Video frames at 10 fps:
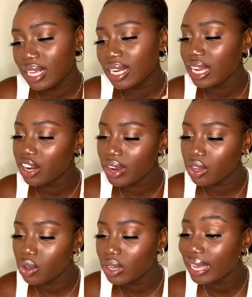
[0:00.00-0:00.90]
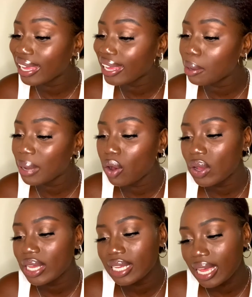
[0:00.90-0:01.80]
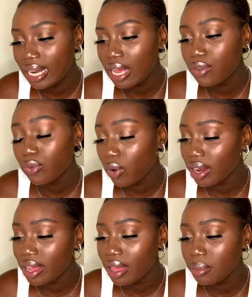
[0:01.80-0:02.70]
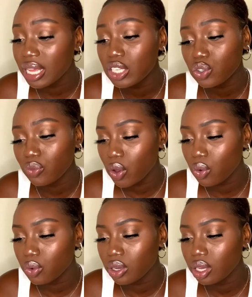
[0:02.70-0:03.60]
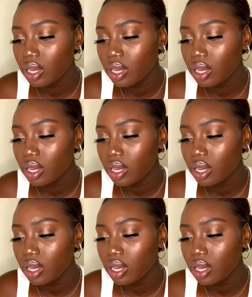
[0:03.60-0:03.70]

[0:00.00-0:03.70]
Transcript: And here I go kicking him out again at 4 a.m. his phone.